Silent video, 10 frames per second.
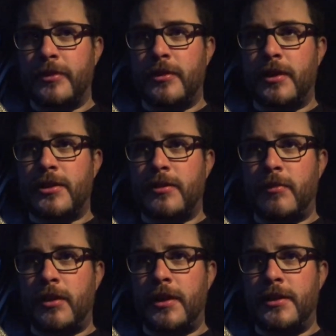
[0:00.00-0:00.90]
So that's
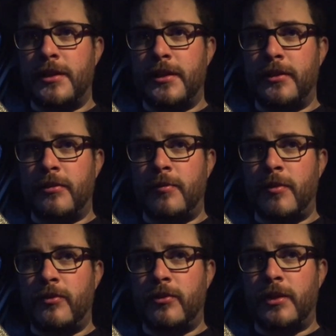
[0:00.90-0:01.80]
something I need to deal with
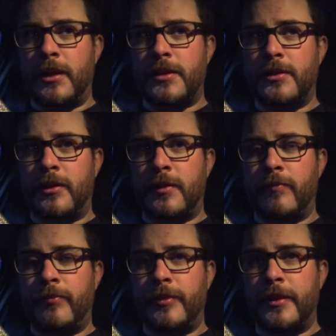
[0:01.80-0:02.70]
before next
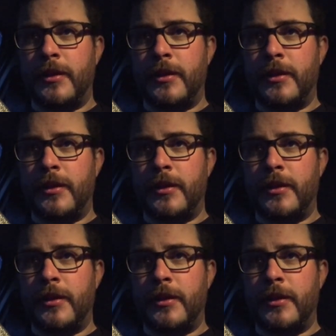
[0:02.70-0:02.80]
time.